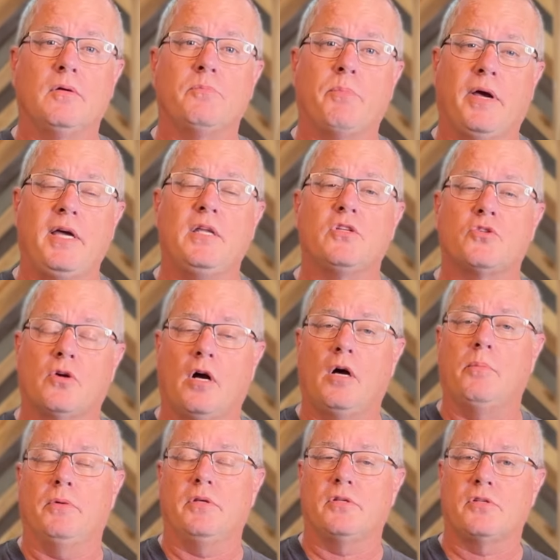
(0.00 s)
Pain and
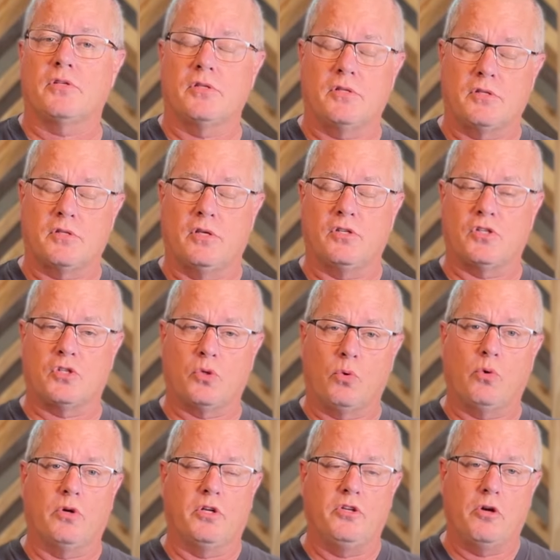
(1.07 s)
trauma is
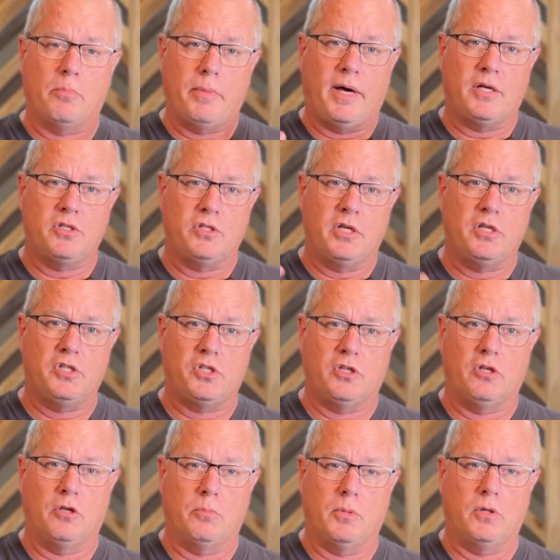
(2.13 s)
stored in your imagination
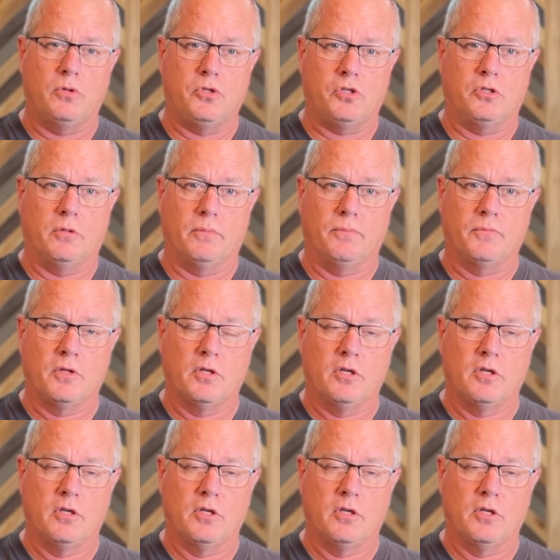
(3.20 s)
and emotion.